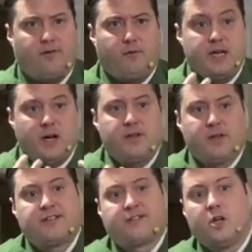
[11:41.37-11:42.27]
We
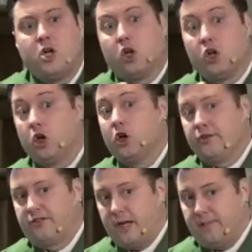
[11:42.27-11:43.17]
nonetheless learn
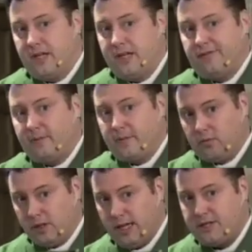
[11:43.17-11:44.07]
something from the
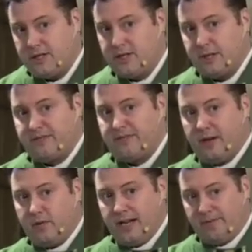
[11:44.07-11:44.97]
relationships that
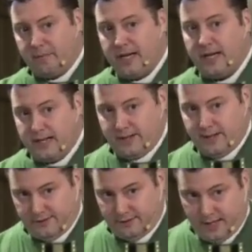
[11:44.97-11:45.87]
we have been in
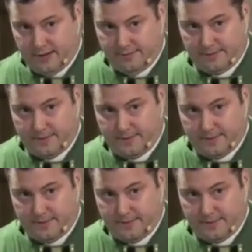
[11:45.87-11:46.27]
this life.